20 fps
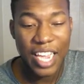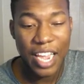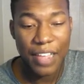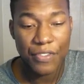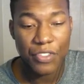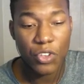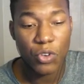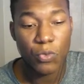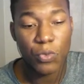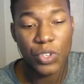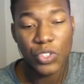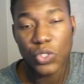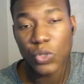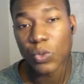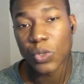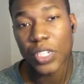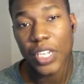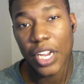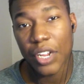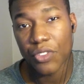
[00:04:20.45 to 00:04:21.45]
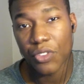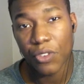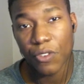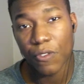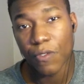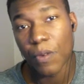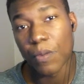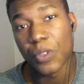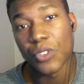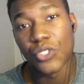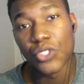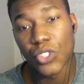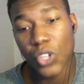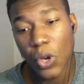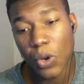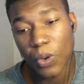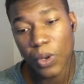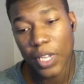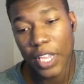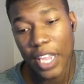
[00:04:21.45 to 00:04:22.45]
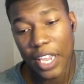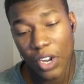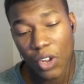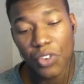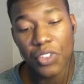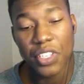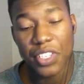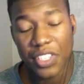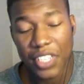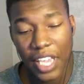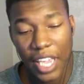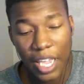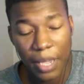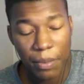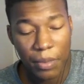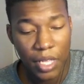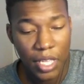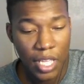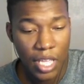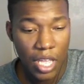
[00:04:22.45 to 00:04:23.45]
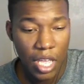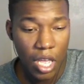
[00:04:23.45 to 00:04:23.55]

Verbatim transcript: have the original characters from the show and on this game.